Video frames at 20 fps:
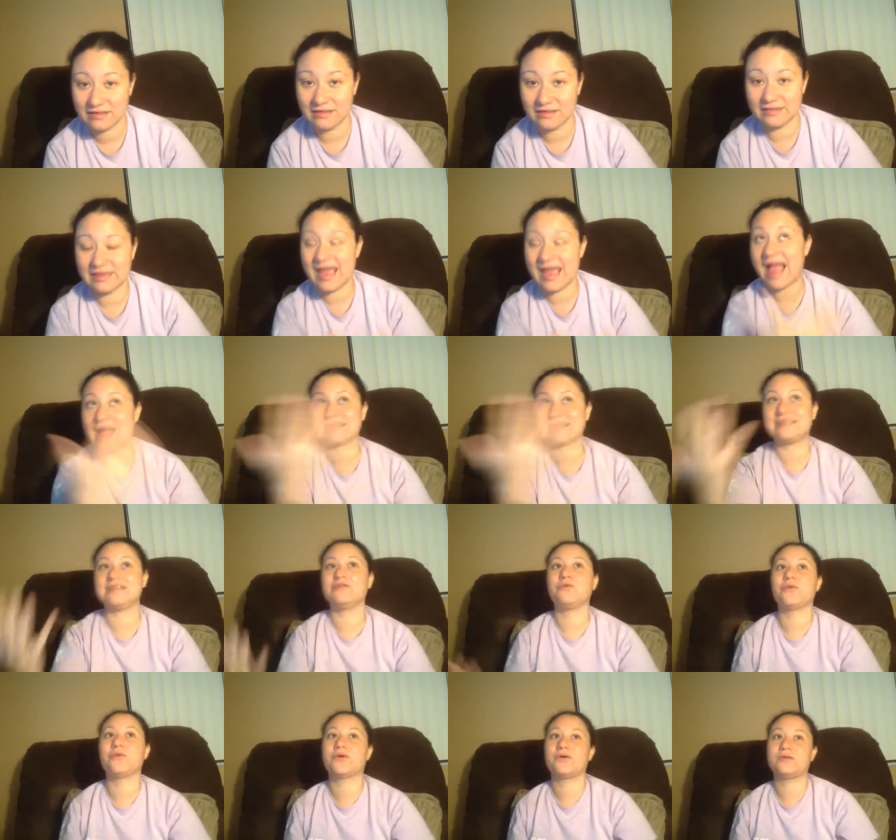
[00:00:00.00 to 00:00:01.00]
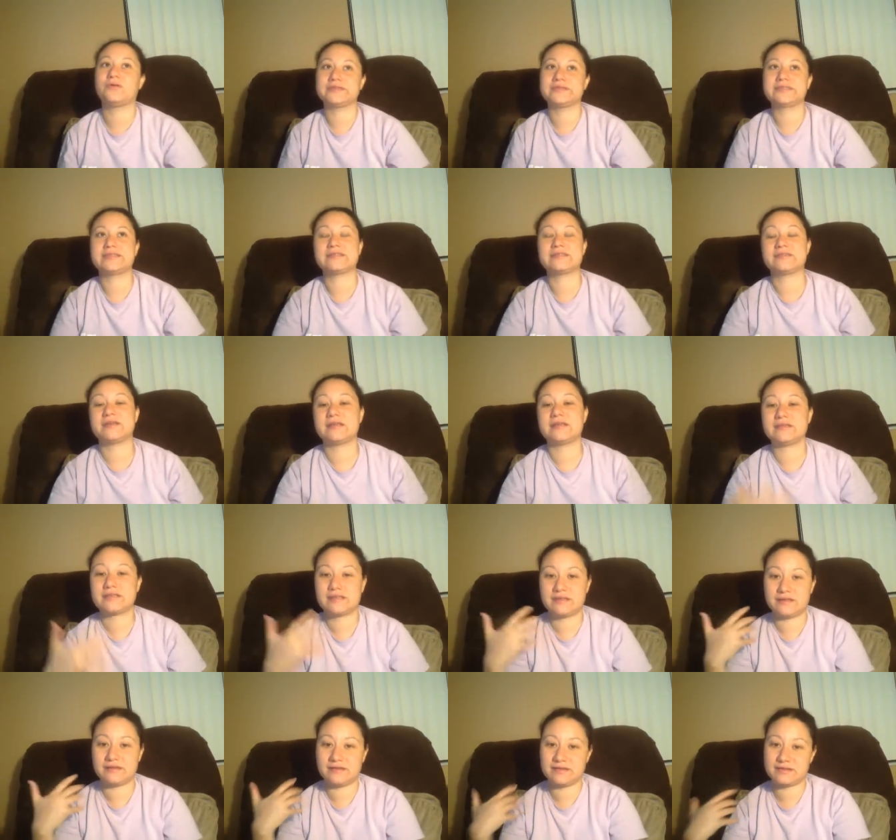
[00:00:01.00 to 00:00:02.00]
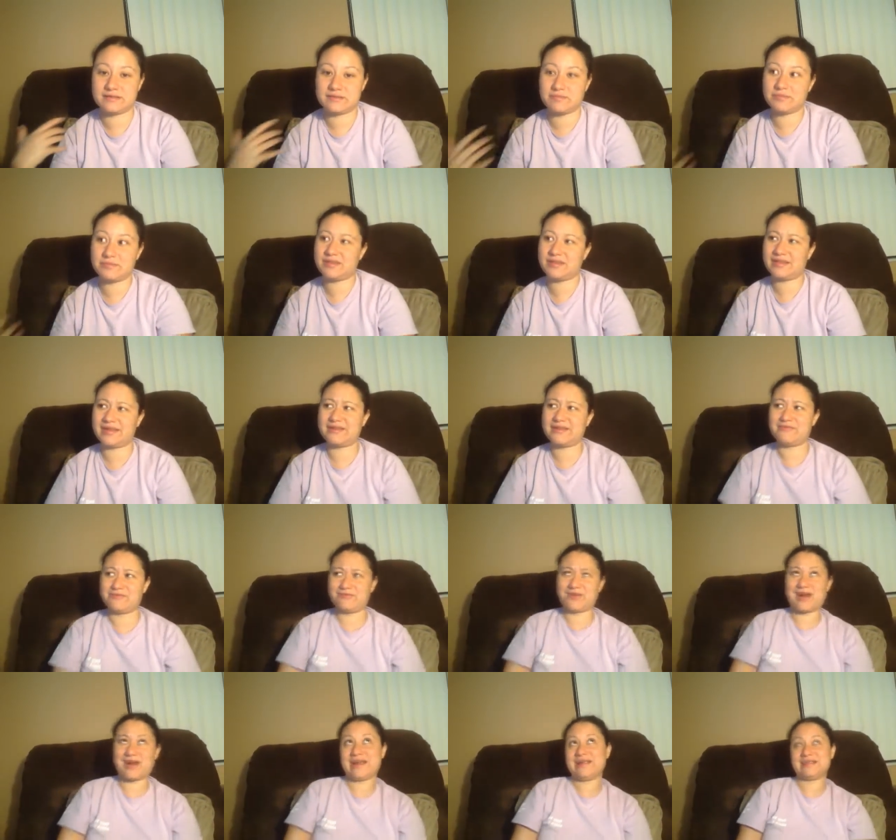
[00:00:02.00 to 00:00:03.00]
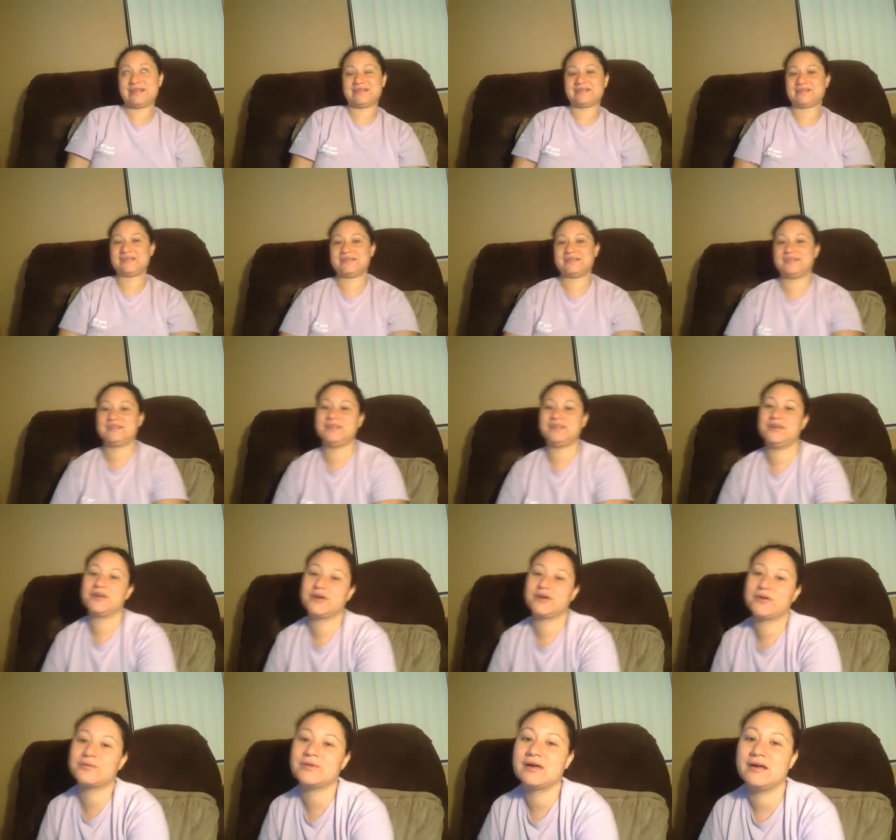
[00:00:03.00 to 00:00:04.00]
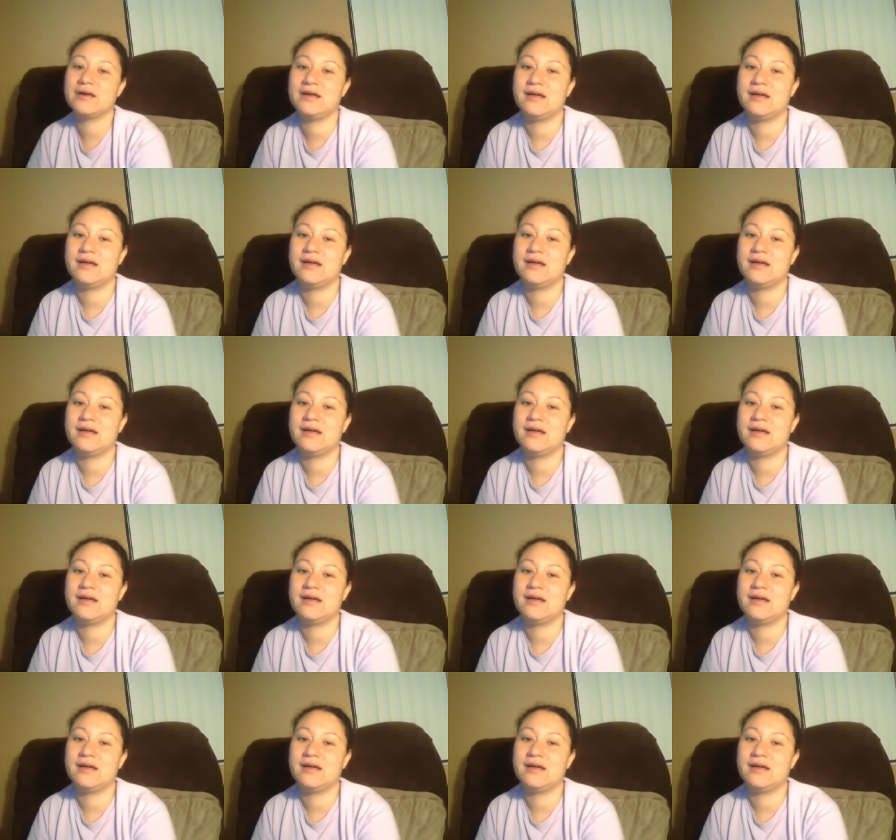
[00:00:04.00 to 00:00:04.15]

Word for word: in the acting world as a, as a, as a playwright, you know.